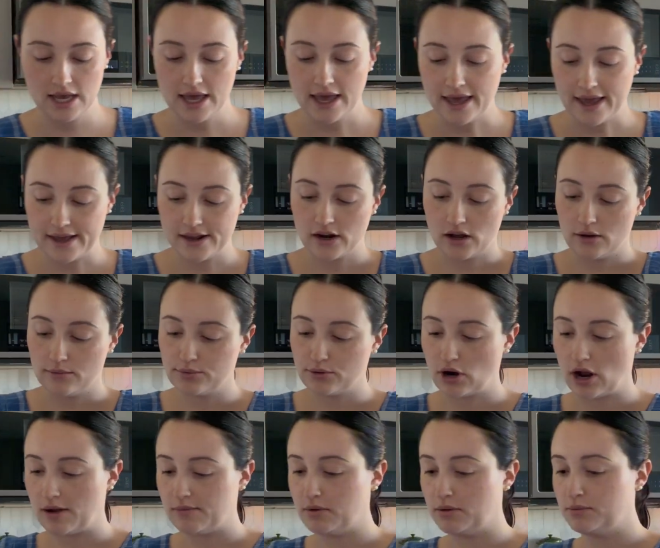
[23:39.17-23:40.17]
And I'll
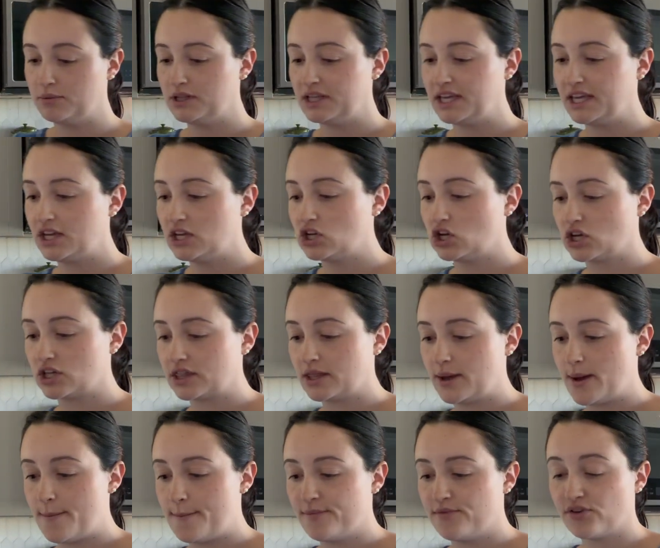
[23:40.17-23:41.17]
probably cook
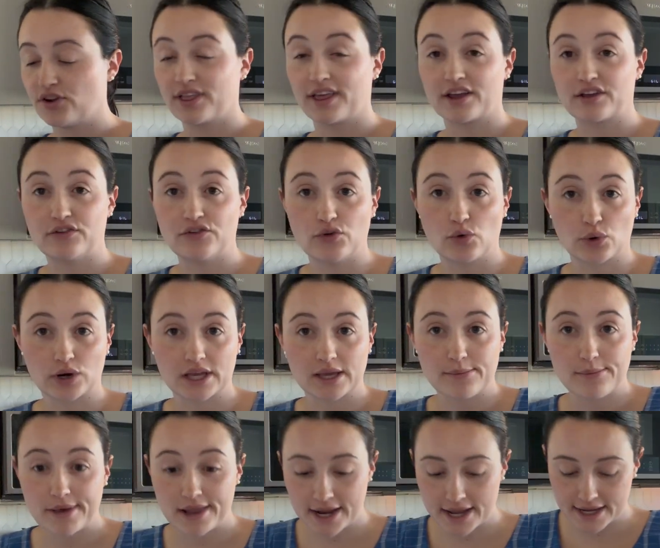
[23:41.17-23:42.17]
them for like 40
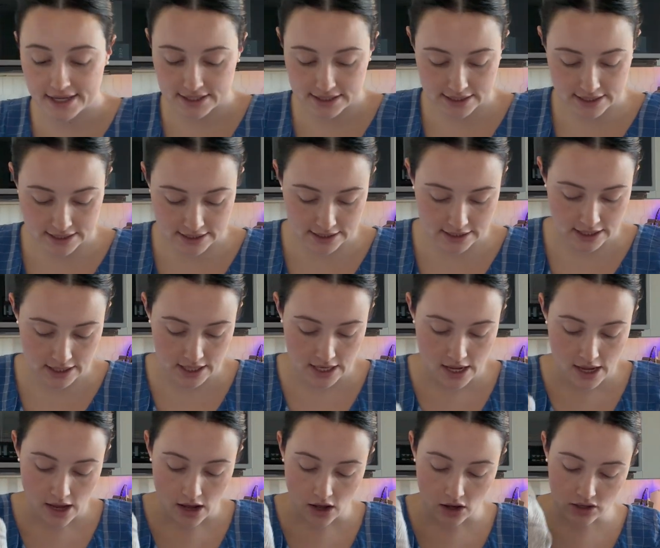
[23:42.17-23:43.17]
minutes.
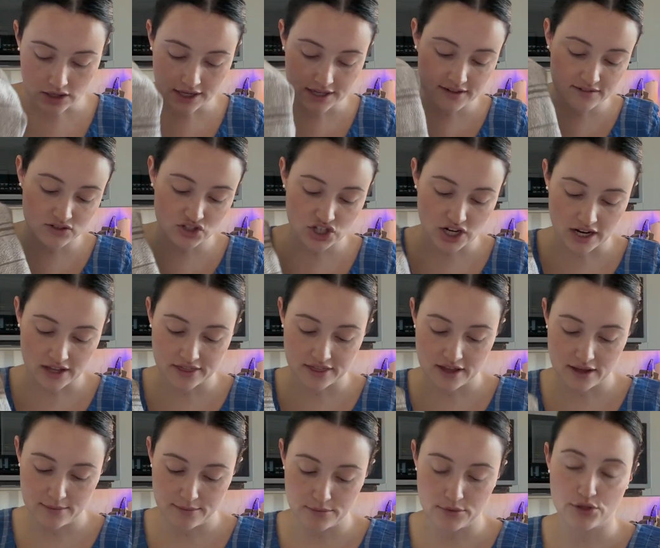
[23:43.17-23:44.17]
I'll kind of check
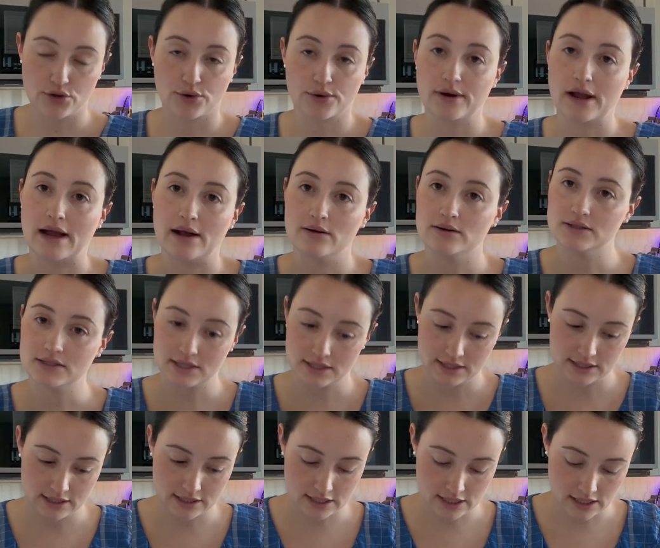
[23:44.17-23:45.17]
them throughout to
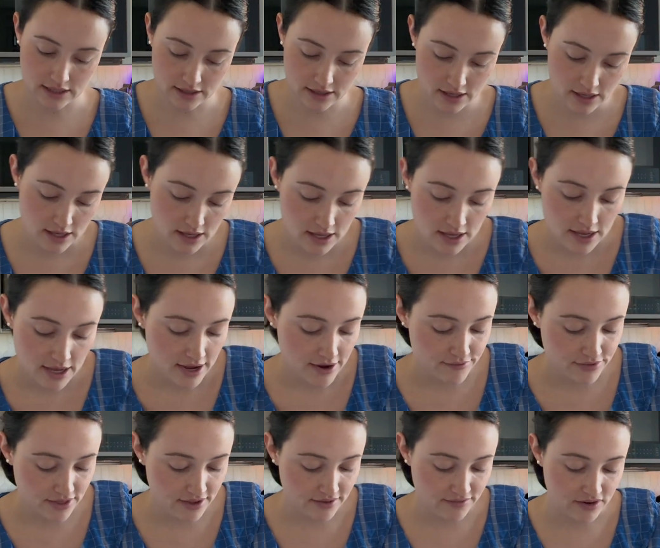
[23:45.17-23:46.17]
see if
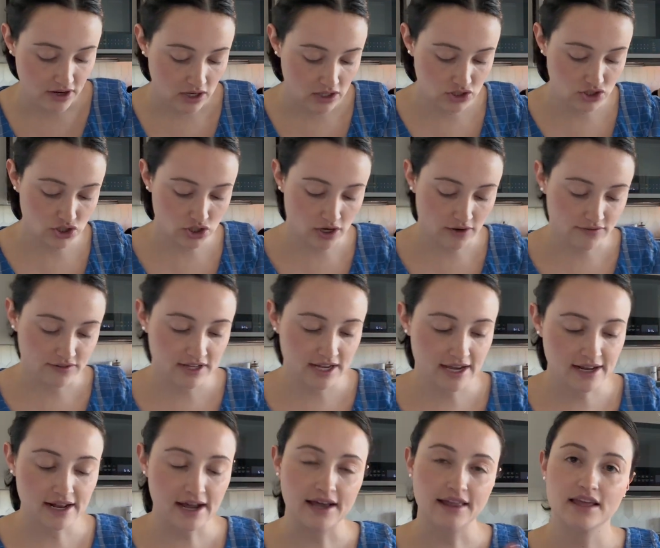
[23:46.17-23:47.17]
they've gotten soft
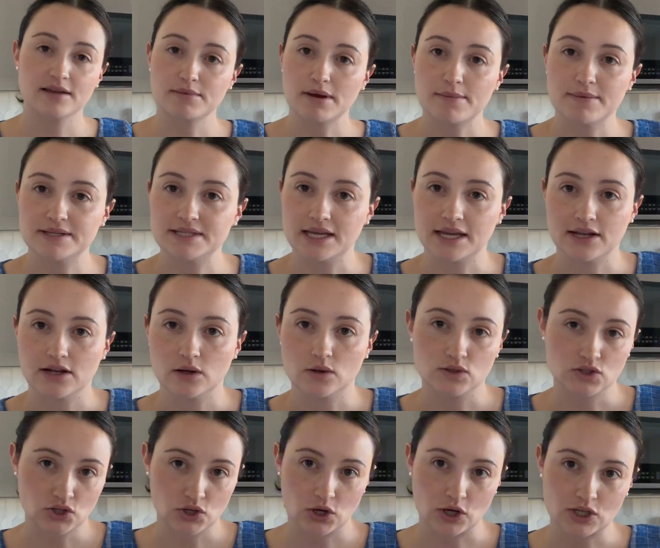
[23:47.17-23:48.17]
yet. I like my potatoes
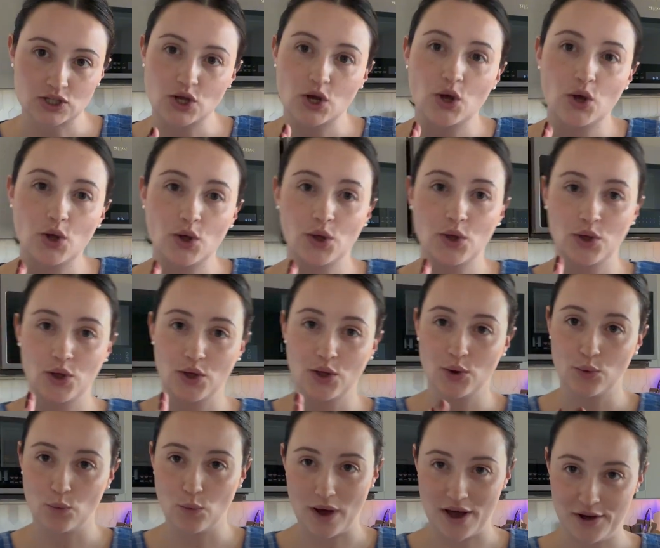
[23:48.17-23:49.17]
cooked
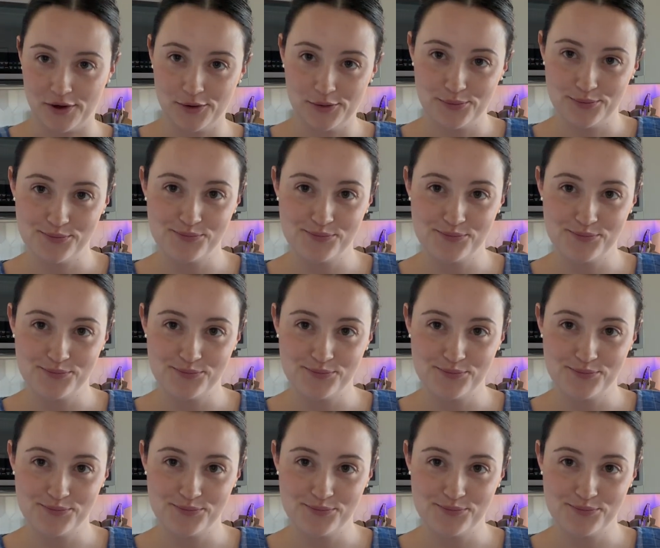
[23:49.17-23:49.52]
well.